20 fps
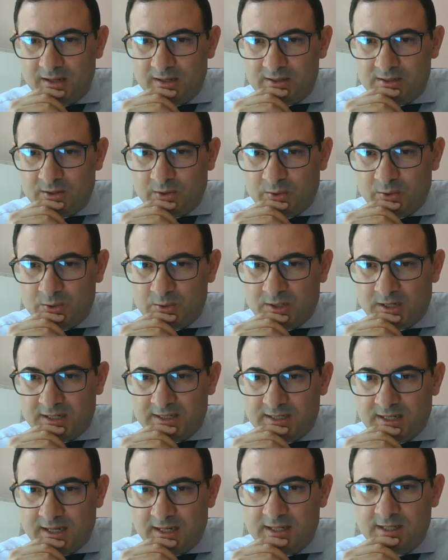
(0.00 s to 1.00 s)
So Yusra
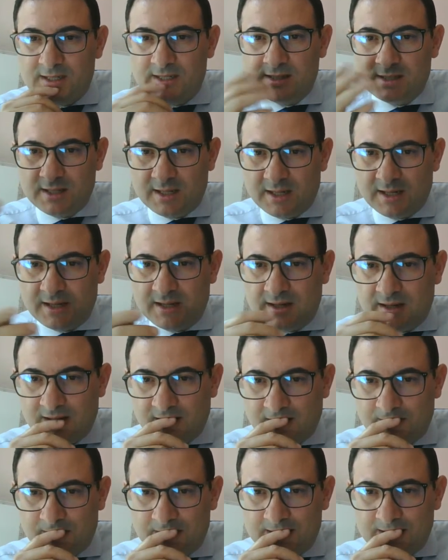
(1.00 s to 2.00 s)
says,
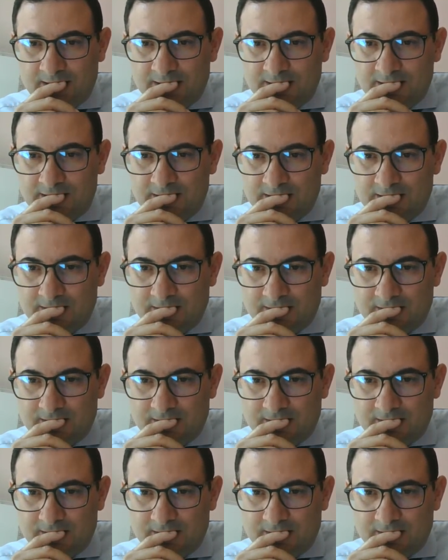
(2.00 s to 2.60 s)
Ramadan